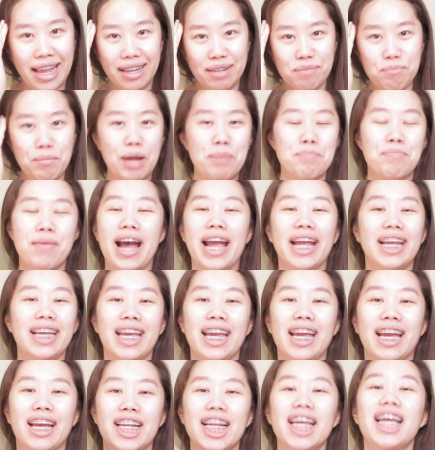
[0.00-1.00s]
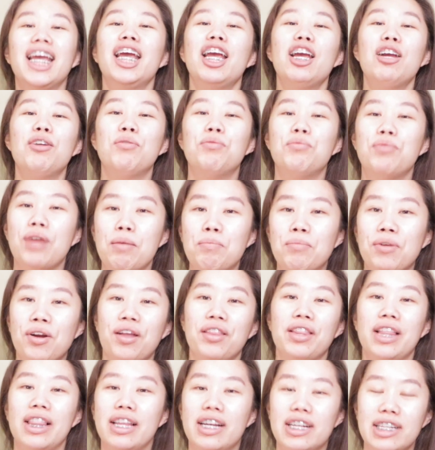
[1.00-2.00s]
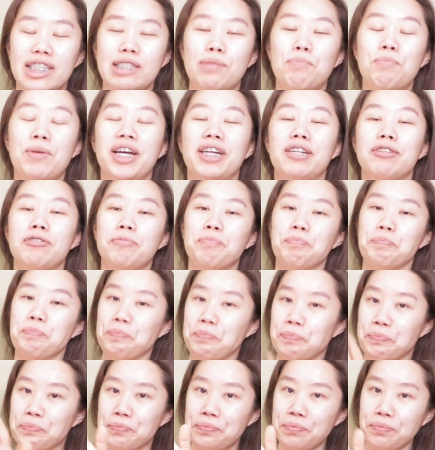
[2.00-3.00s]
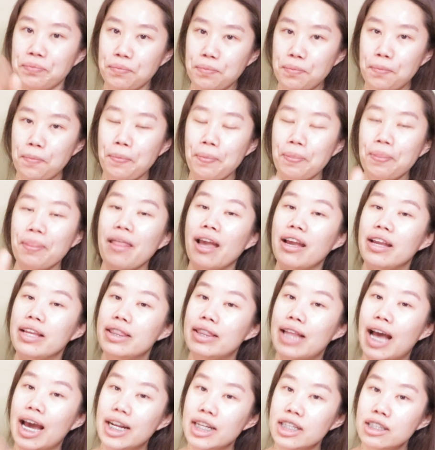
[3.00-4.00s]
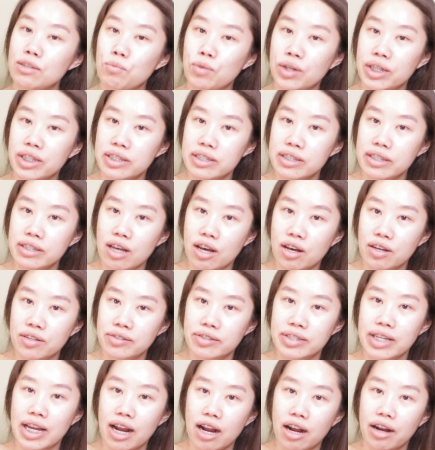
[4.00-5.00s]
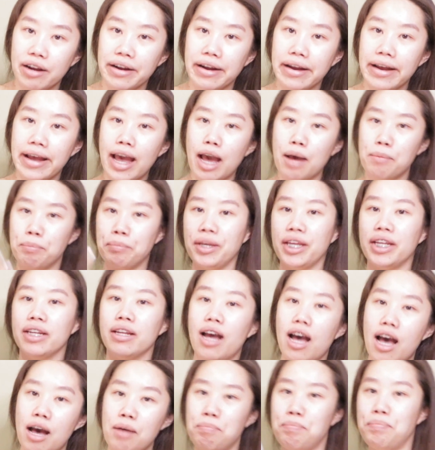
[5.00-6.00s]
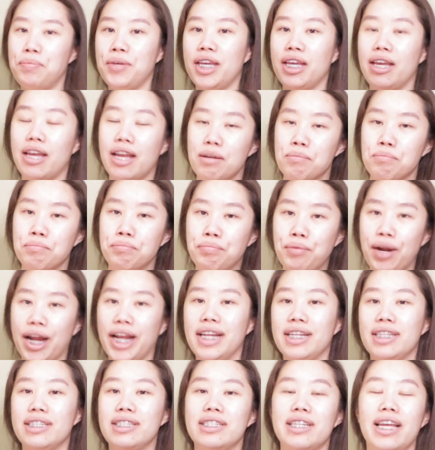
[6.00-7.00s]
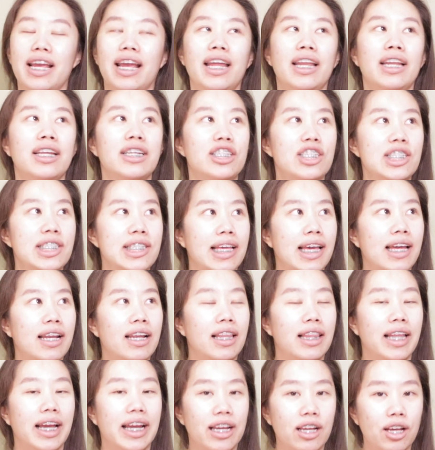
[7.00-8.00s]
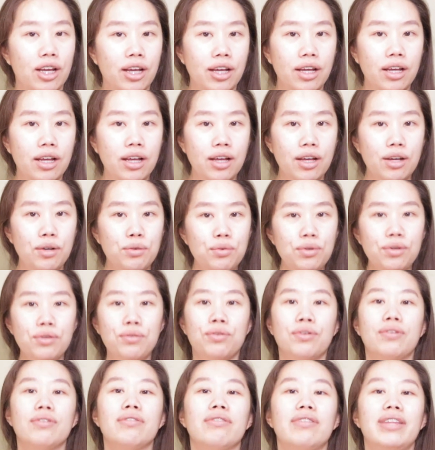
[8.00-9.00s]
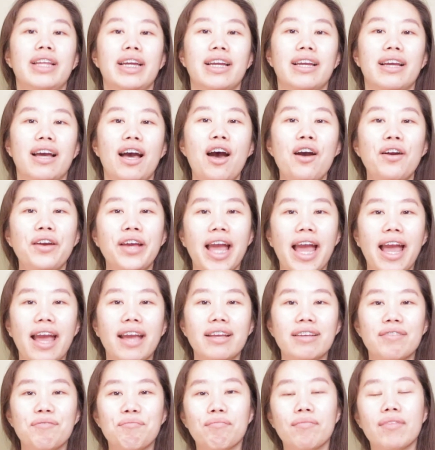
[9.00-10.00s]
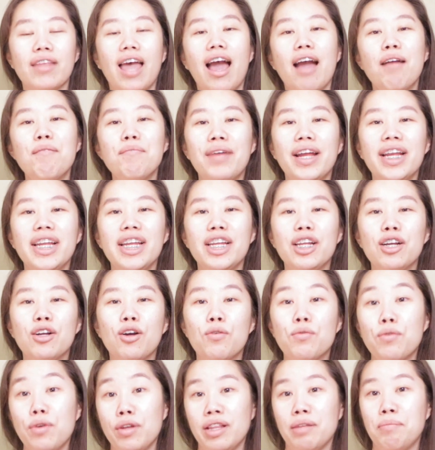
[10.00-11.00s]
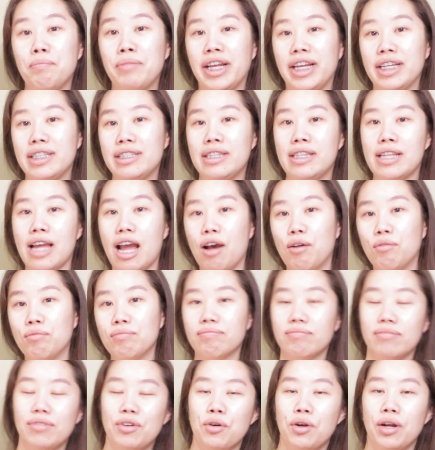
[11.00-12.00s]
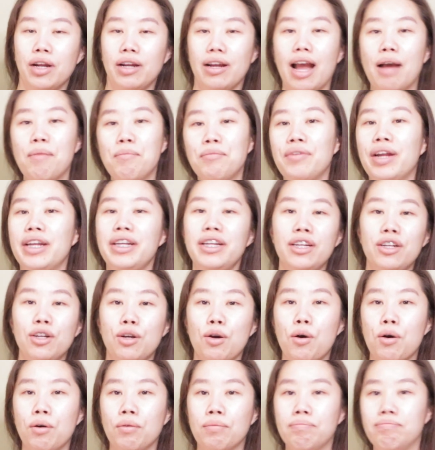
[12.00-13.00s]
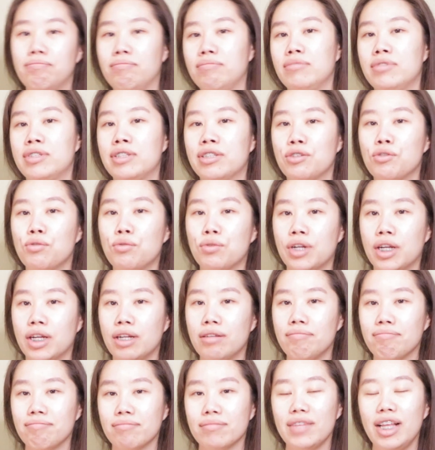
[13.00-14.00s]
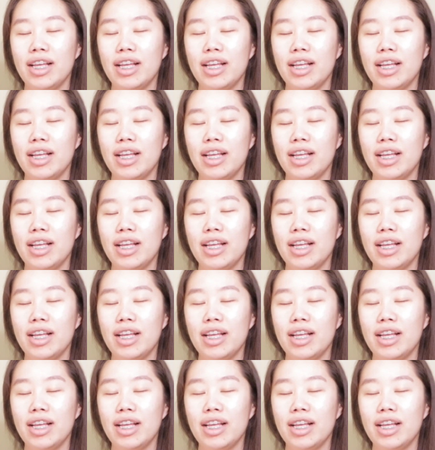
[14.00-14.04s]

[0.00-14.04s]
my mind can't remember all the lyrics. But that is one of the songs that are happy and upbeat and bright, and it just kind of like, whoo, like, okay, I'm ready to go rollerblades now, or I'm ready to go scooter.